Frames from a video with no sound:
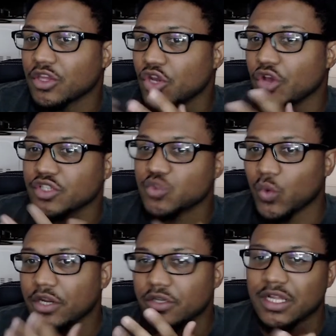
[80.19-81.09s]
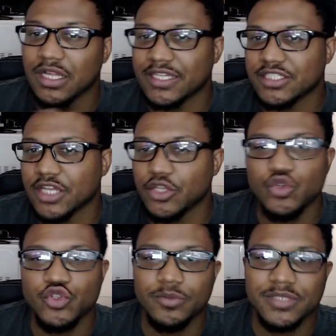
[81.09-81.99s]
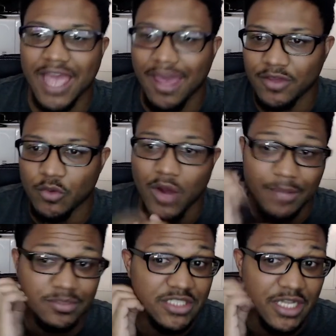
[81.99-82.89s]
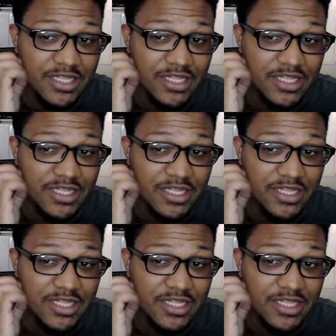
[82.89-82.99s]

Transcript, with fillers: you know, this weird glitch that YouTube is having where I'm stuck